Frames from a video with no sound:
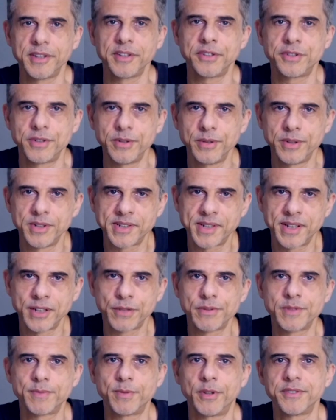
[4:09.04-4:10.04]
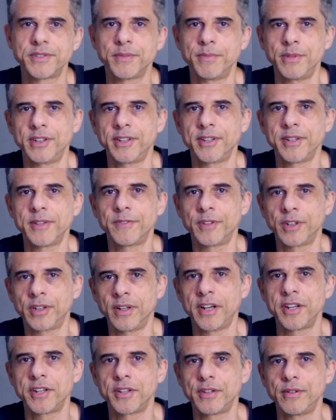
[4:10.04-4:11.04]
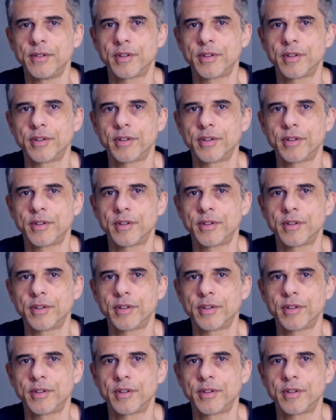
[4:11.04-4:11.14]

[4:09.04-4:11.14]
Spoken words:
the tutor take responsibility for guiding